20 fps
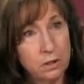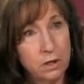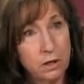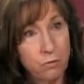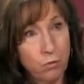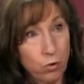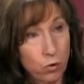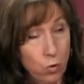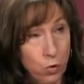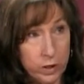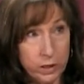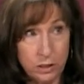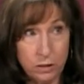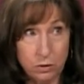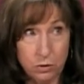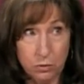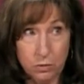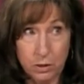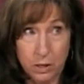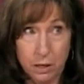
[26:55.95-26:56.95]
if we're going
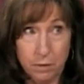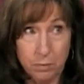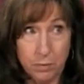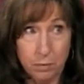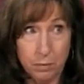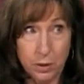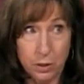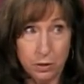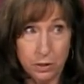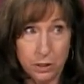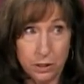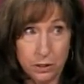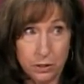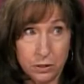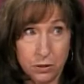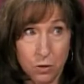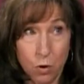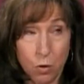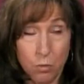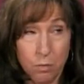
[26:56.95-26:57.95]
to keep the
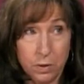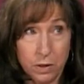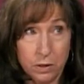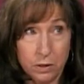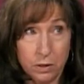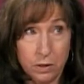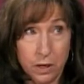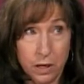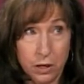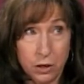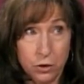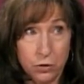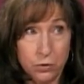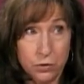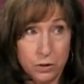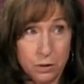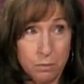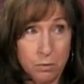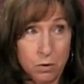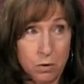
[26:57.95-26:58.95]
buildings open and
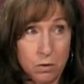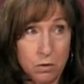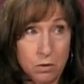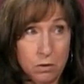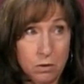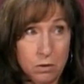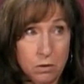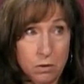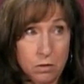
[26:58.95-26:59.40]
usable